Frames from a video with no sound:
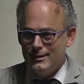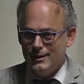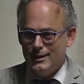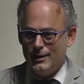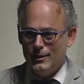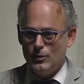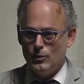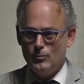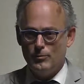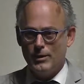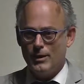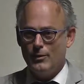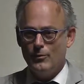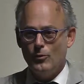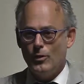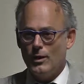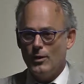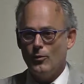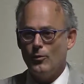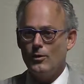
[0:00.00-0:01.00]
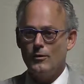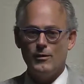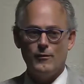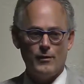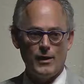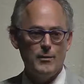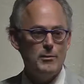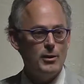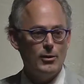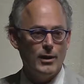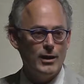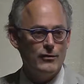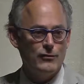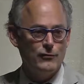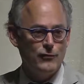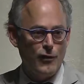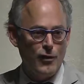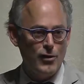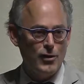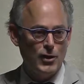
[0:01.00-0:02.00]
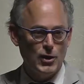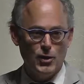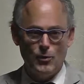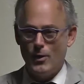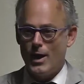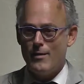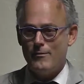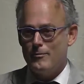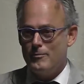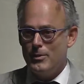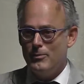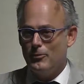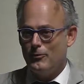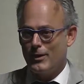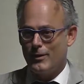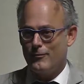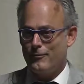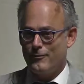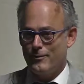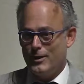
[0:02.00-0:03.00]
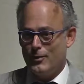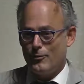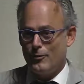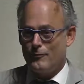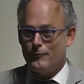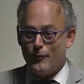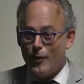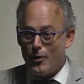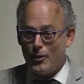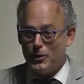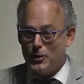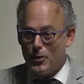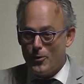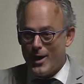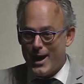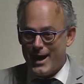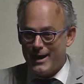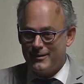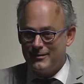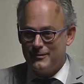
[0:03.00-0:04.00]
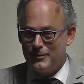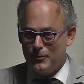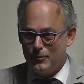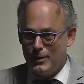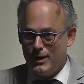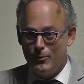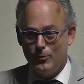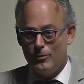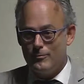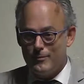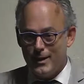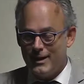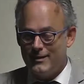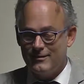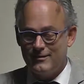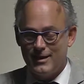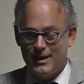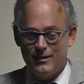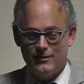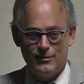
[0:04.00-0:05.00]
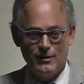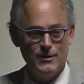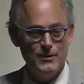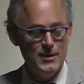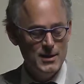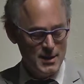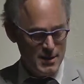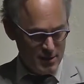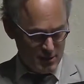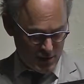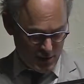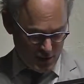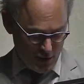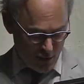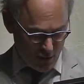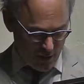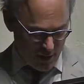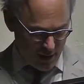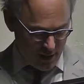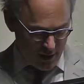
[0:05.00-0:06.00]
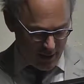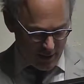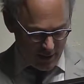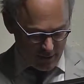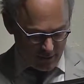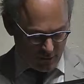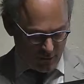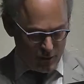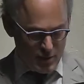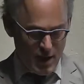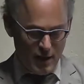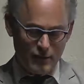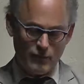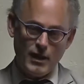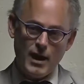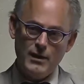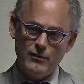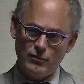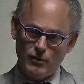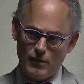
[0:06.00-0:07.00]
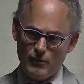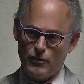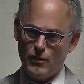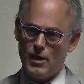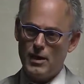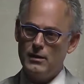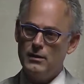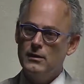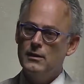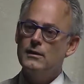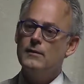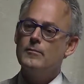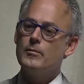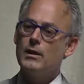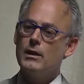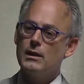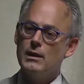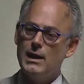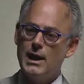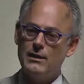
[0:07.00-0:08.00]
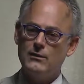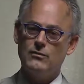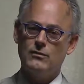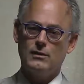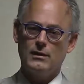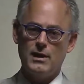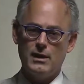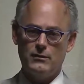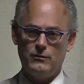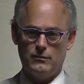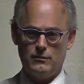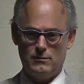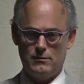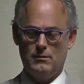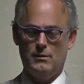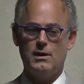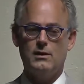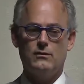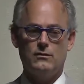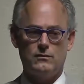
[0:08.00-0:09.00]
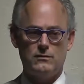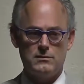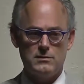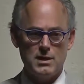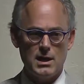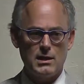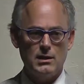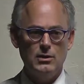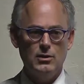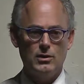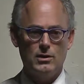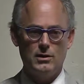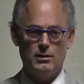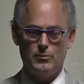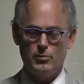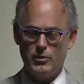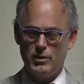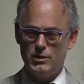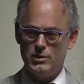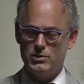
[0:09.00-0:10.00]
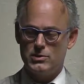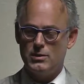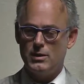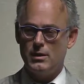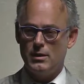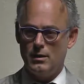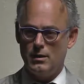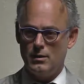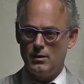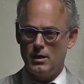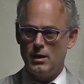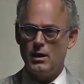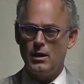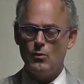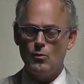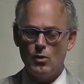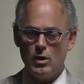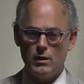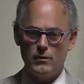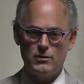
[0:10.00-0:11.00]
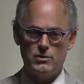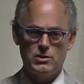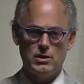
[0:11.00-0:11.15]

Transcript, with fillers: you know. But it, you know, if anybody likes Fargo, having people like you know the Fargo accent read it wouldn't make sense, you know. So so, uh, so yes, I sort of thought let's let's let's take a look at a British, uh, and I wanted the